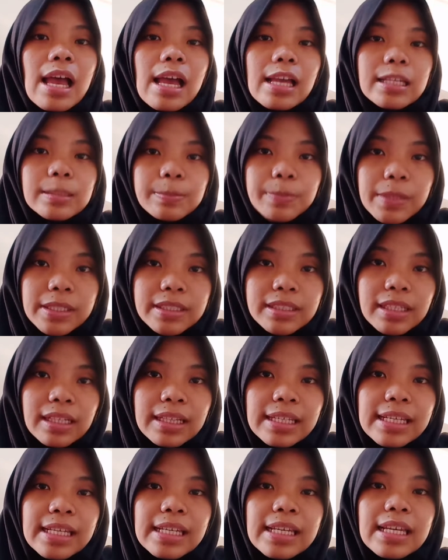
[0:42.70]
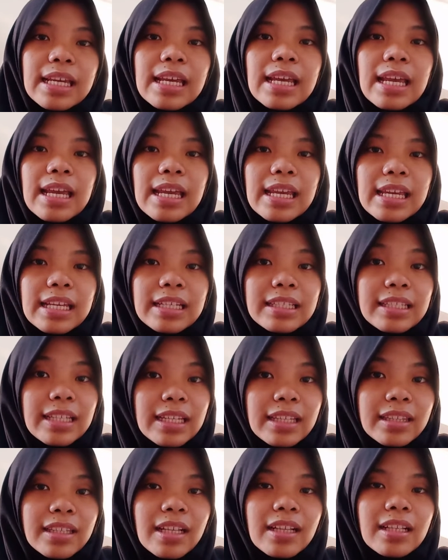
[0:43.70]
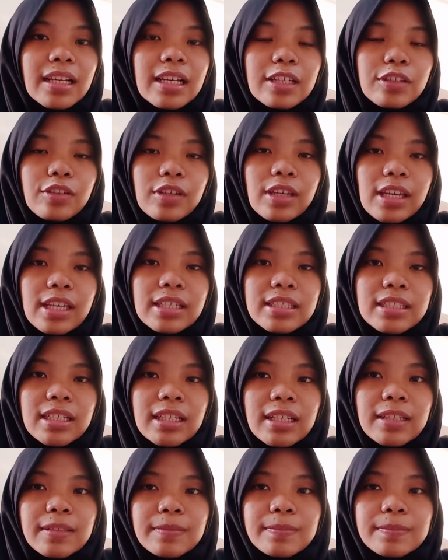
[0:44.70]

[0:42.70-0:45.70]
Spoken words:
especially in dental education.